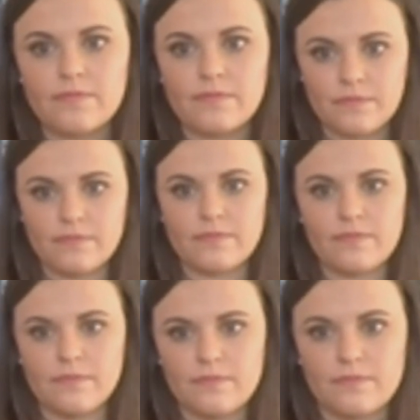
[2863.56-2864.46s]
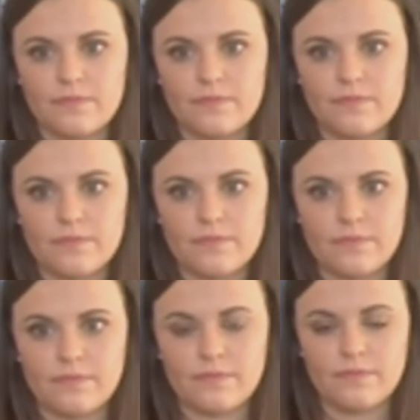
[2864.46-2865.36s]

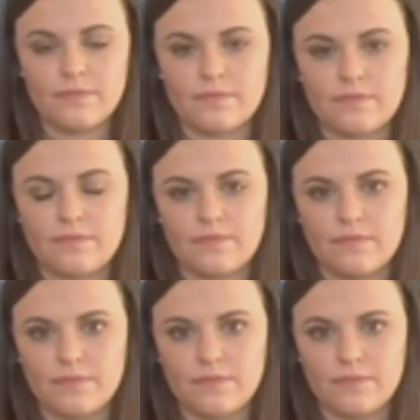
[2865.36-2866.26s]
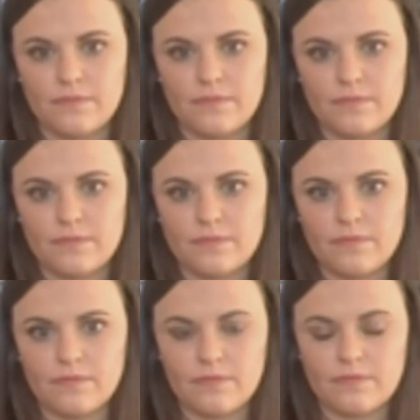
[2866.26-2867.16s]

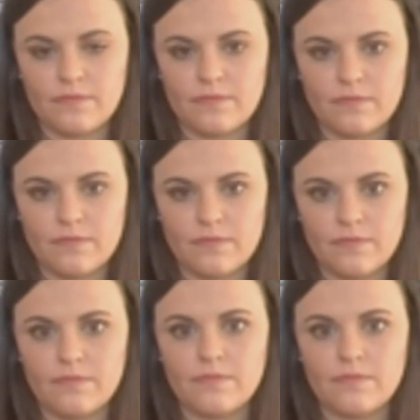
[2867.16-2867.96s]
[no speech]